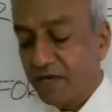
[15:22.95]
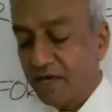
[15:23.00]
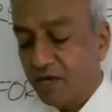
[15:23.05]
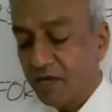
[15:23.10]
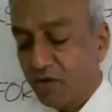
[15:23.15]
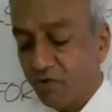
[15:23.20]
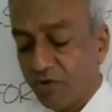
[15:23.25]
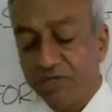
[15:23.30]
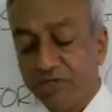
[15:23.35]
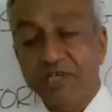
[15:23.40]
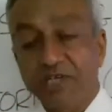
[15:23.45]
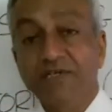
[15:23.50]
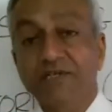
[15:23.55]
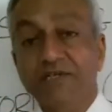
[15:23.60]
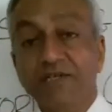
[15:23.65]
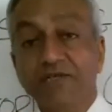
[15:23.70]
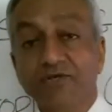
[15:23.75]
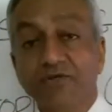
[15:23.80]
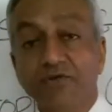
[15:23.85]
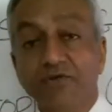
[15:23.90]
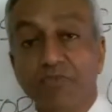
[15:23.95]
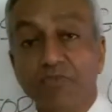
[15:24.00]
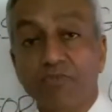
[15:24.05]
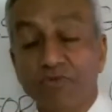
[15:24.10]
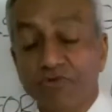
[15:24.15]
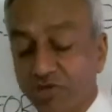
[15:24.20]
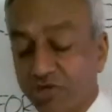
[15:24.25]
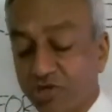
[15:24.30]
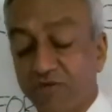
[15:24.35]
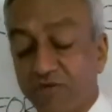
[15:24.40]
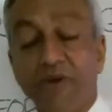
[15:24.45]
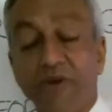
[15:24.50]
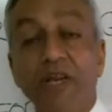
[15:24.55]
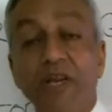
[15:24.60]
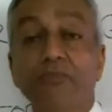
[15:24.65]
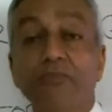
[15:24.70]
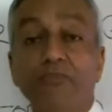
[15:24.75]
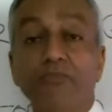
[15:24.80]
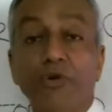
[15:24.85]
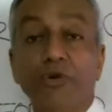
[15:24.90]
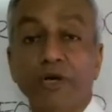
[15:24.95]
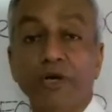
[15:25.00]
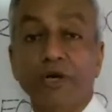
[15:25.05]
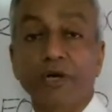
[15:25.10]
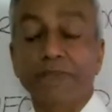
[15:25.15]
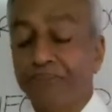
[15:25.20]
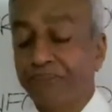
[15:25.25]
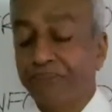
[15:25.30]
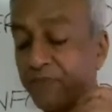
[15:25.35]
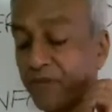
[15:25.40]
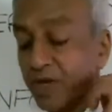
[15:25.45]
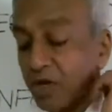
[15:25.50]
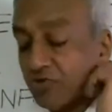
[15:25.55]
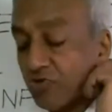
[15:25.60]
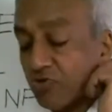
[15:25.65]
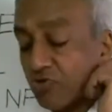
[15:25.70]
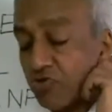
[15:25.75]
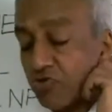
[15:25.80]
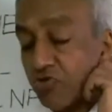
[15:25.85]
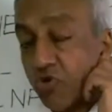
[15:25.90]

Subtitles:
questions as to the procedure. Very important. So